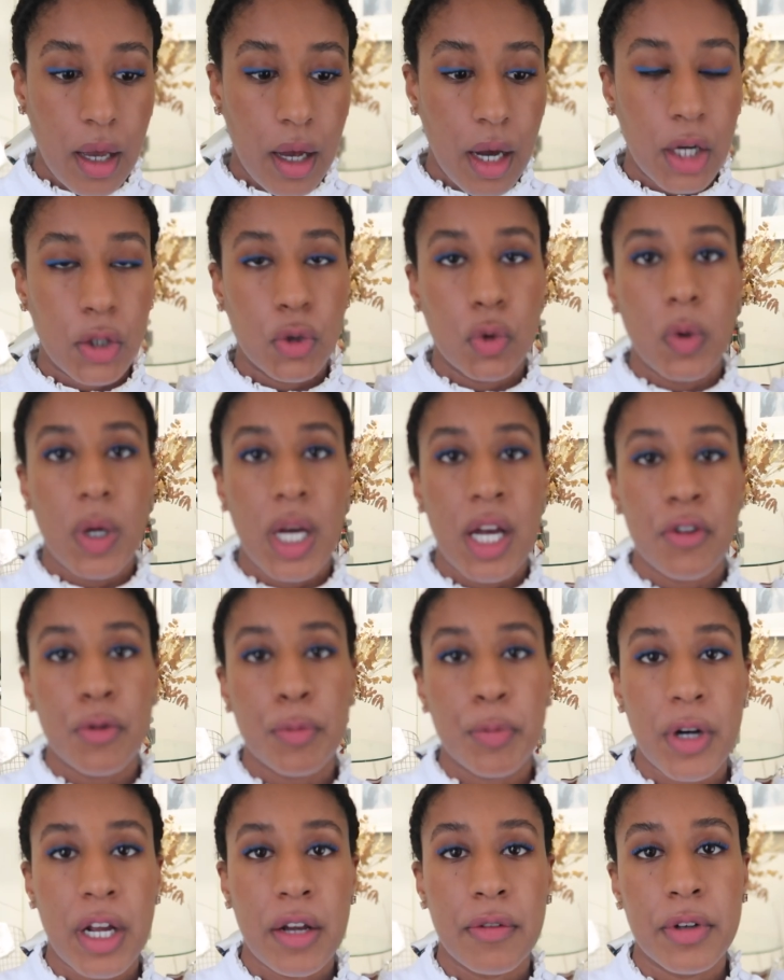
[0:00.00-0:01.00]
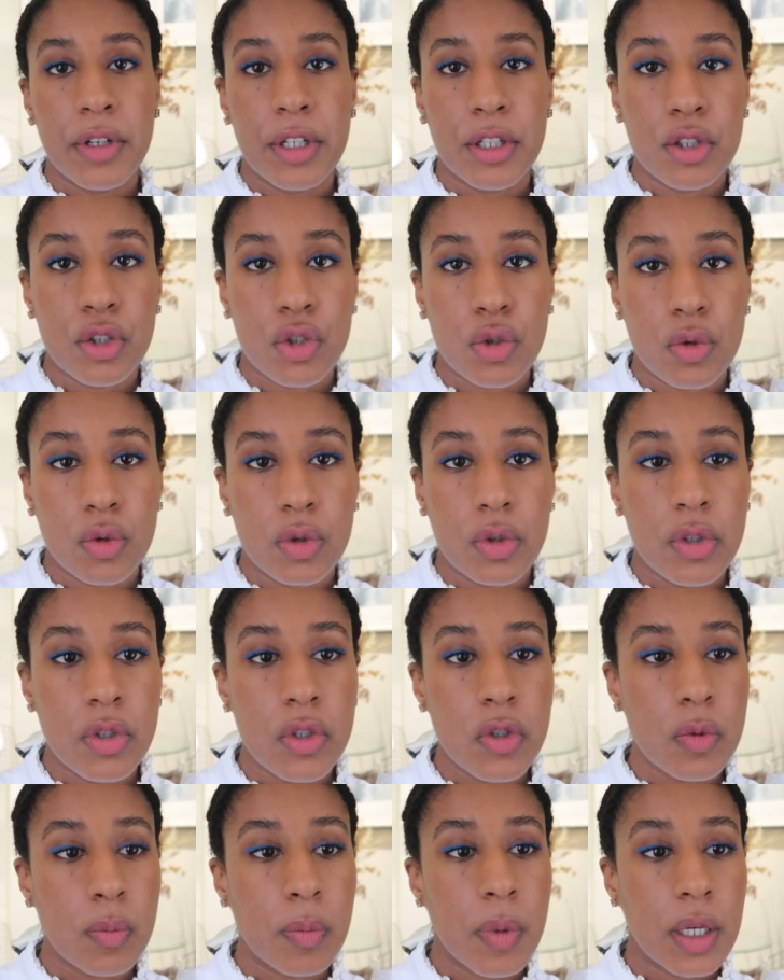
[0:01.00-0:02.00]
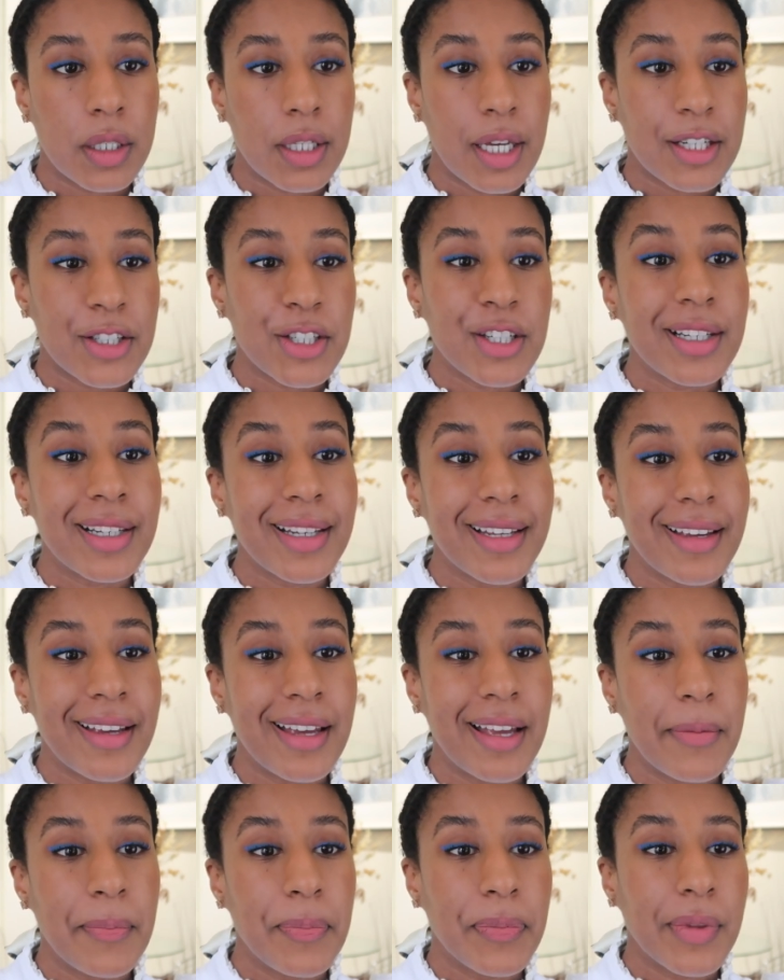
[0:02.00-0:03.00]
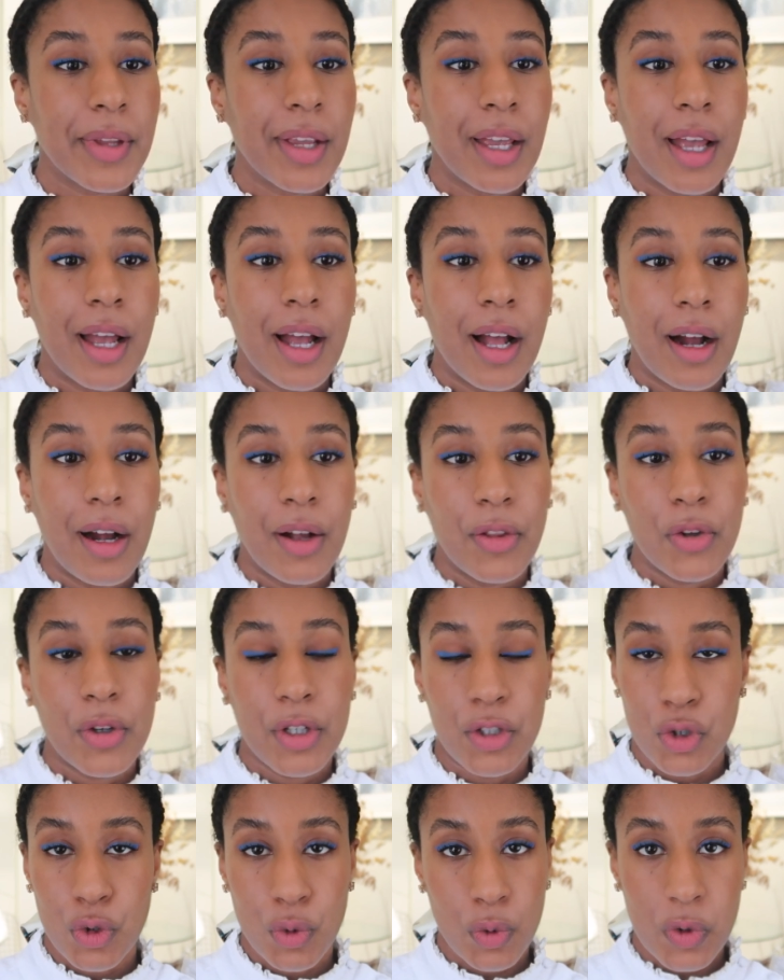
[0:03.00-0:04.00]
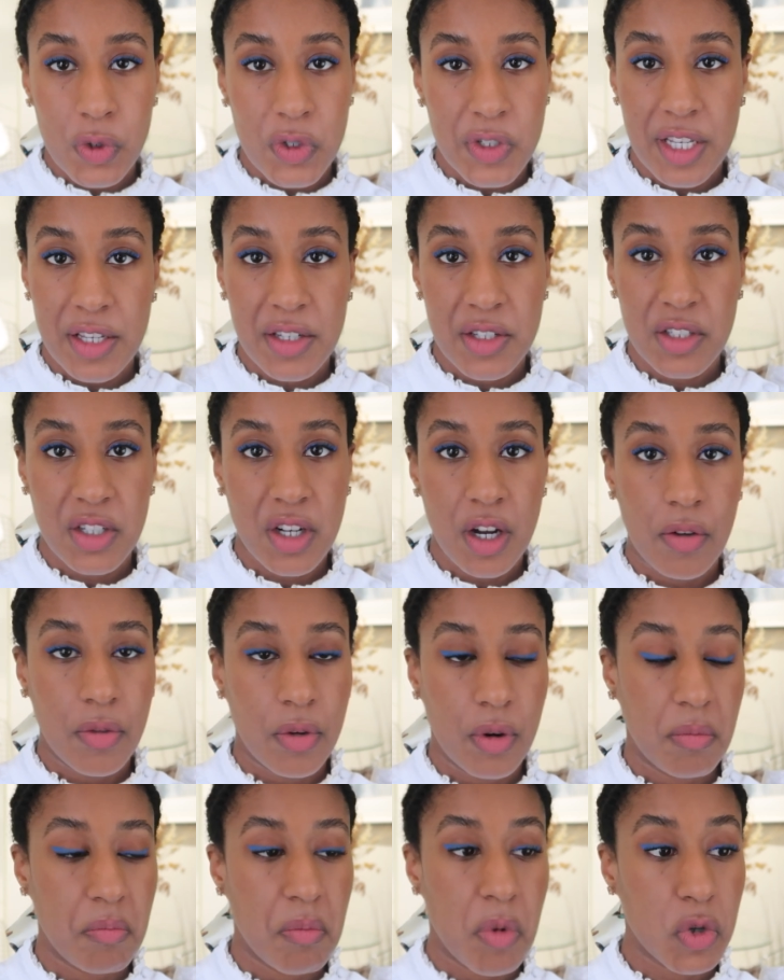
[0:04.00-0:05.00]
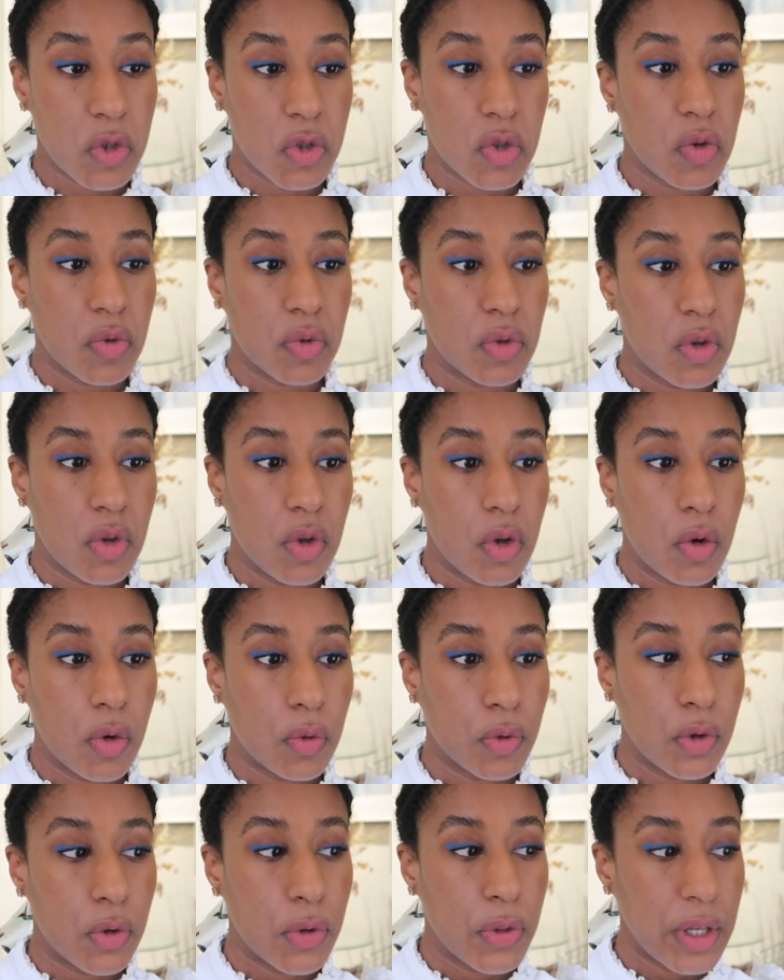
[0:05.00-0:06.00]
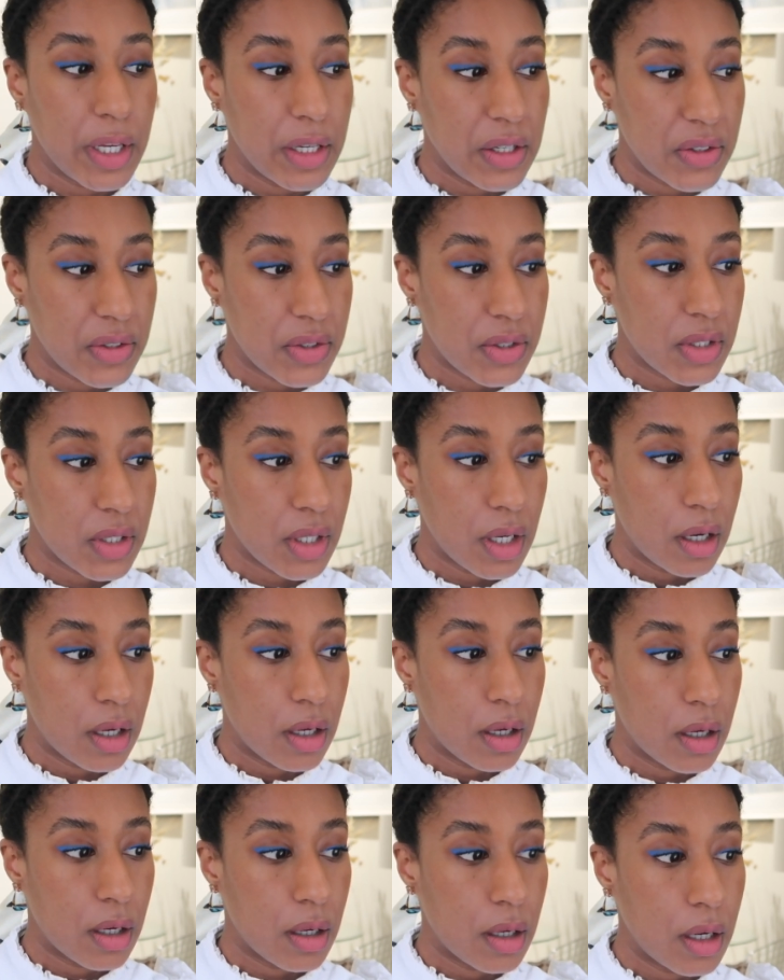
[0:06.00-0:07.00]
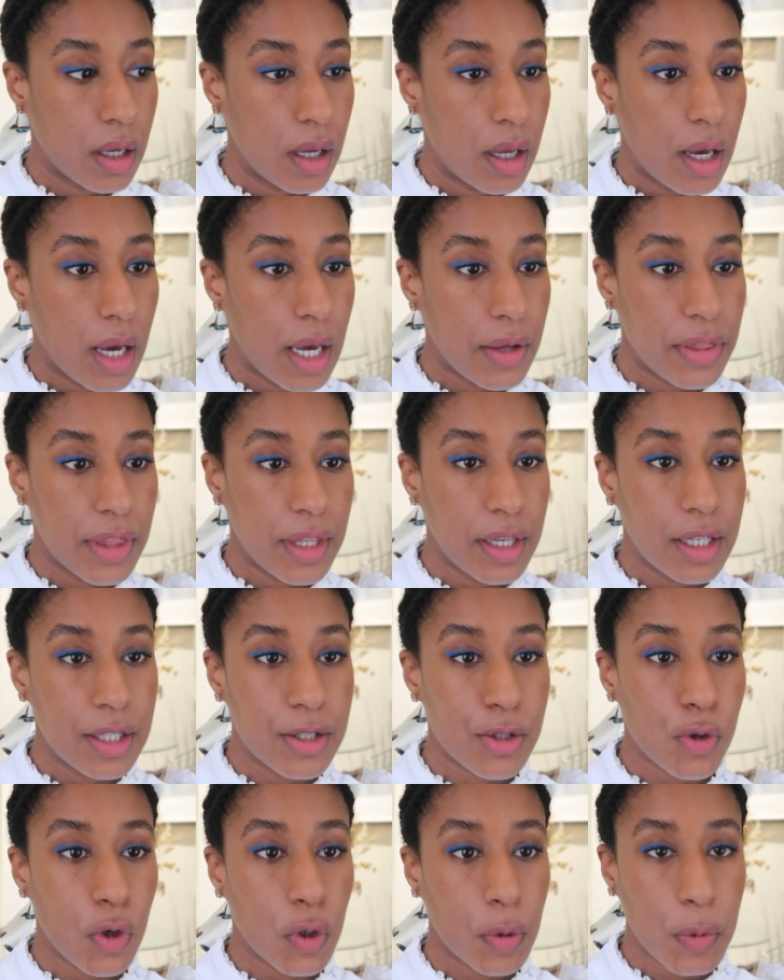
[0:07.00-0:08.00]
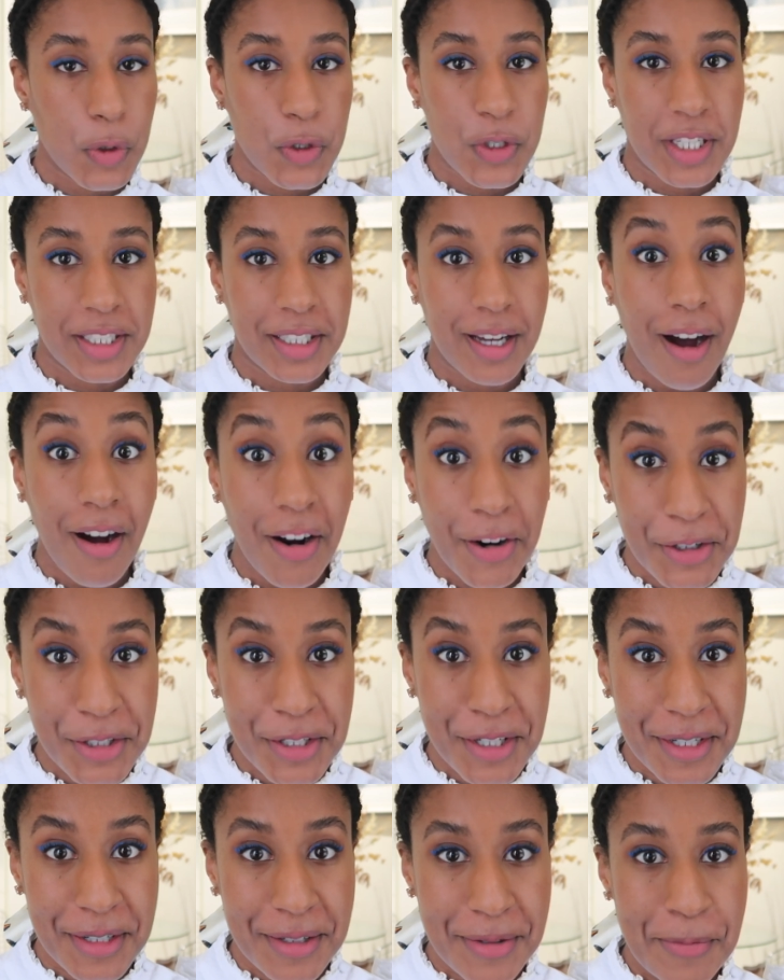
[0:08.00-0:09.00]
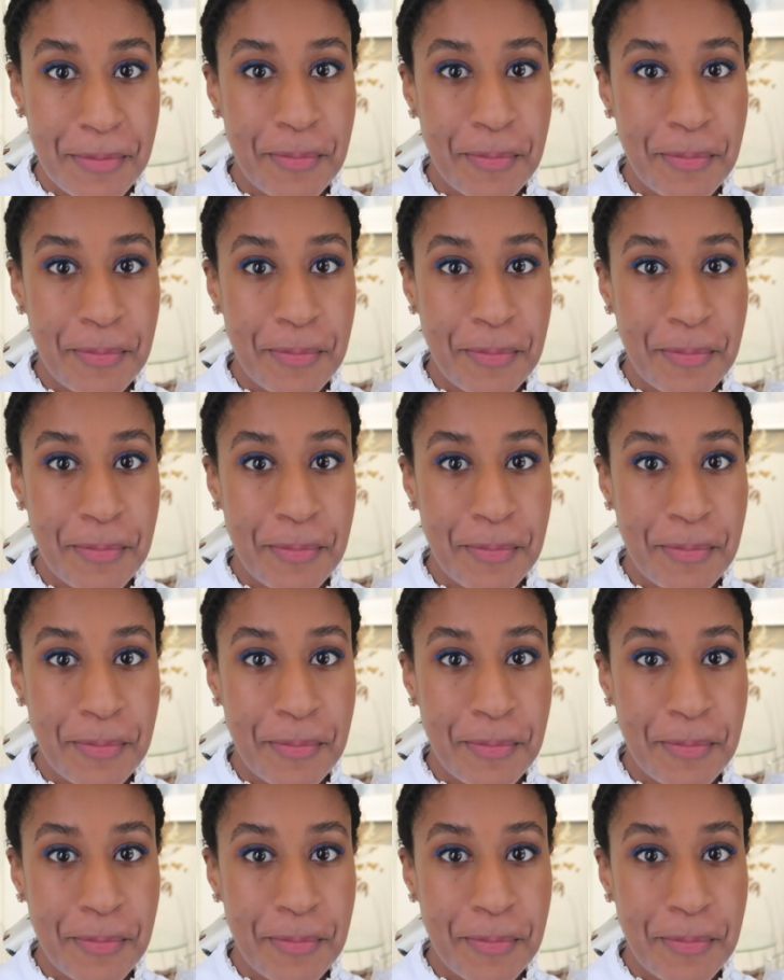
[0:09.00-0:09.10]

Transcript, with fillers: I do have private insurance, but actually, the insurance doesn't cover most of the of the things. Uh, I think it's almost an art